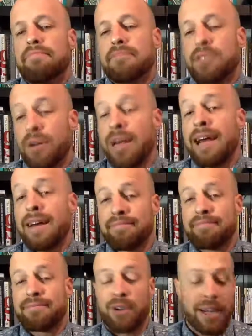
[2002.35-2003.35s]
So yeah,
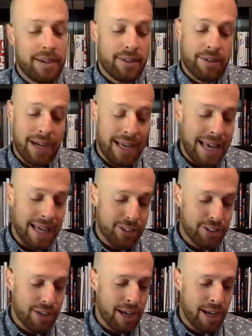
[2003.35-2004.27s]
great catch.